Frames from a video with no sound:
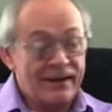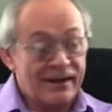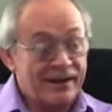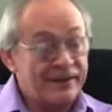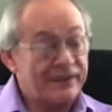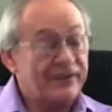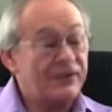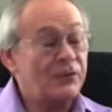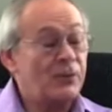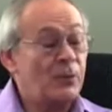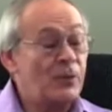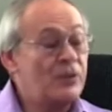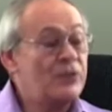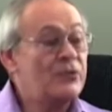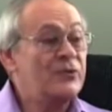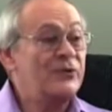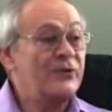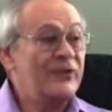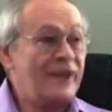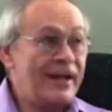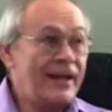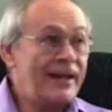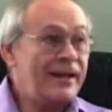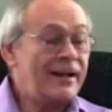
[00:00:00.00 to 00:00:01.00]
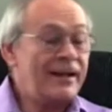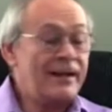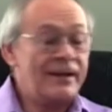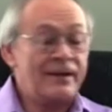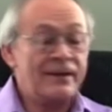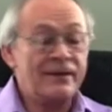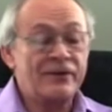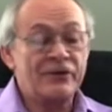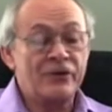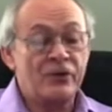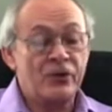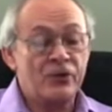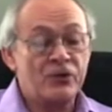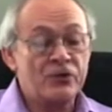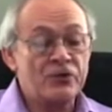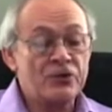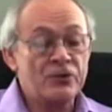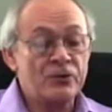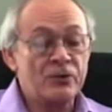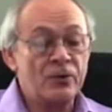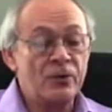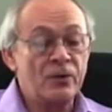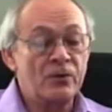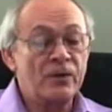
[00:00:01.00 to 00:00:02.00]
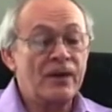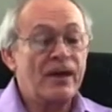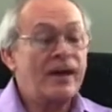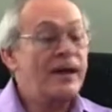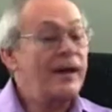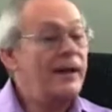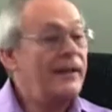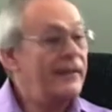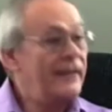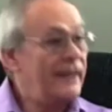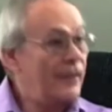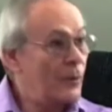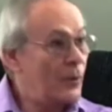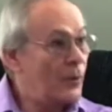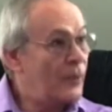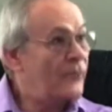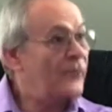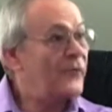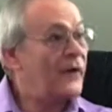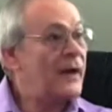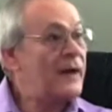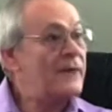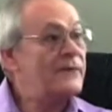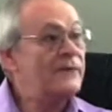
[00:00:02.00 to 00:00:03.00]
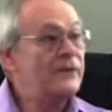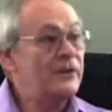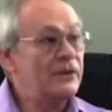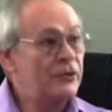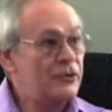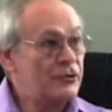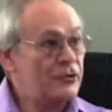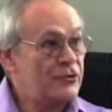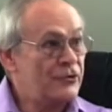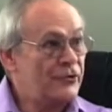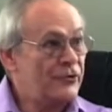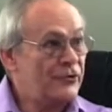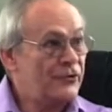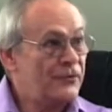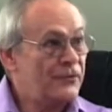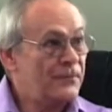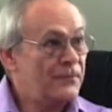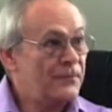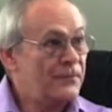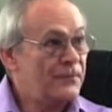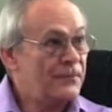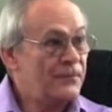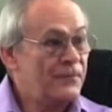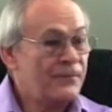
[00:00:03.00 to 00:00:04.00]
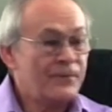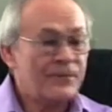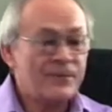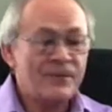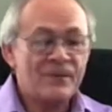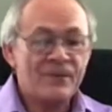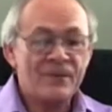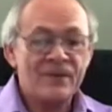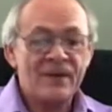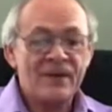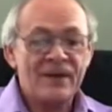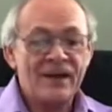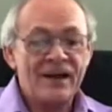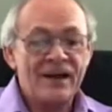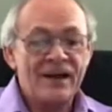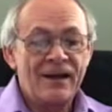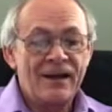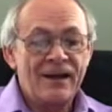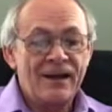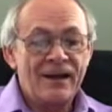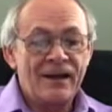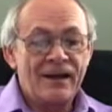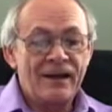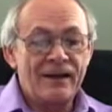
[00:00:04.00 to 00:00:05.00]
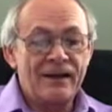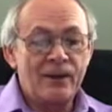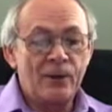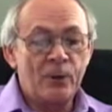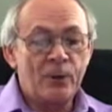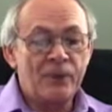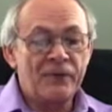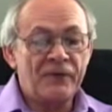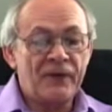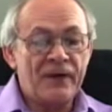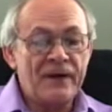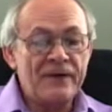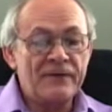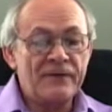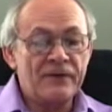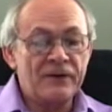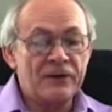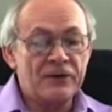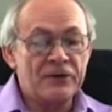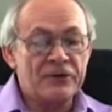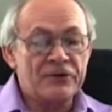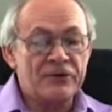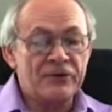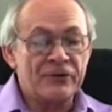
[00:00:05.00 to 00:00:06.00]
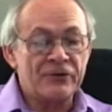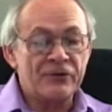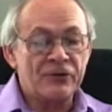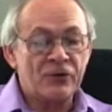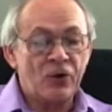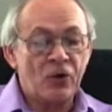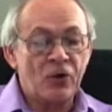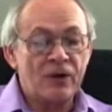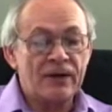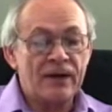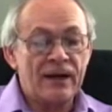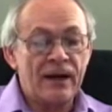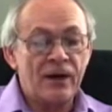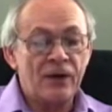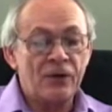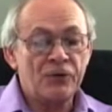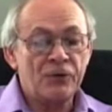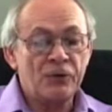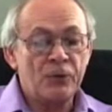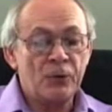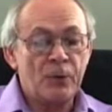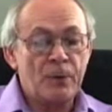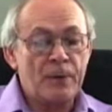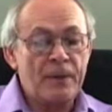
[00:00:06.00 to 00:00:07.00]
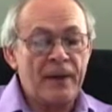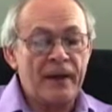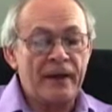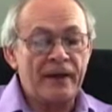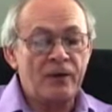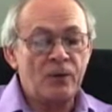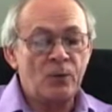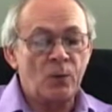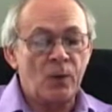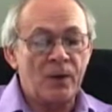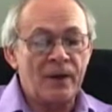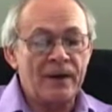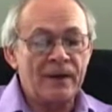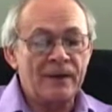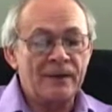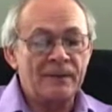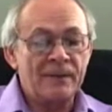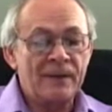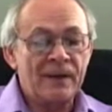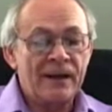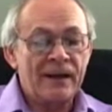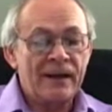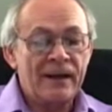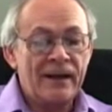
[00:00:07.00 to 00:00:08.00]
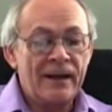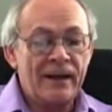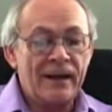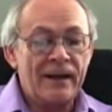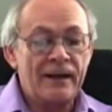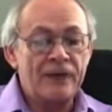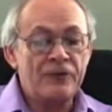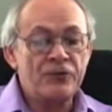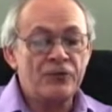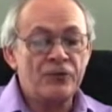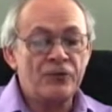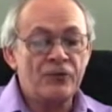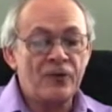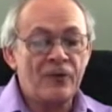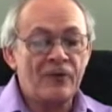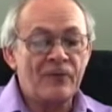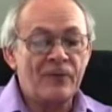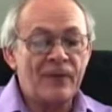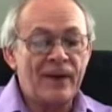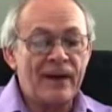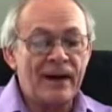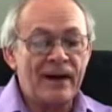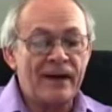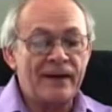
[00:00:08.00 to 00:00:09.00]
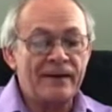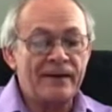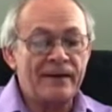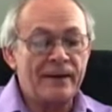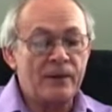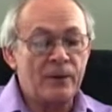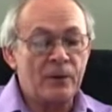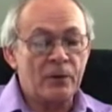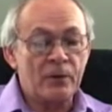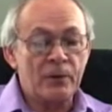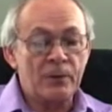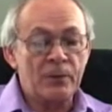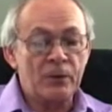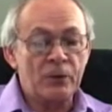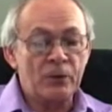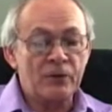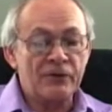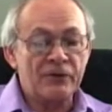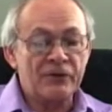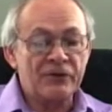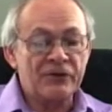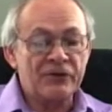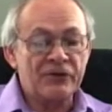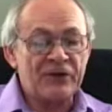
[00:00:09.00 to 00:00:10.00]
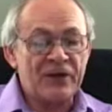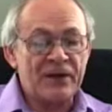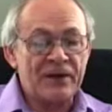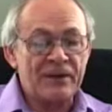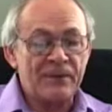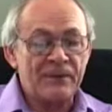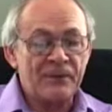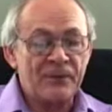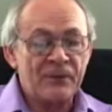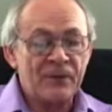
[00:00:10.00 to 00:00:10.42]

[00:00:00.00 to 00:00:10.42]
Now, this is when she was 88 years old. She wrote, "There were 5 villages. There were 5 villages. All the houses were painted white, and as you drove by, they were a beautiful sight.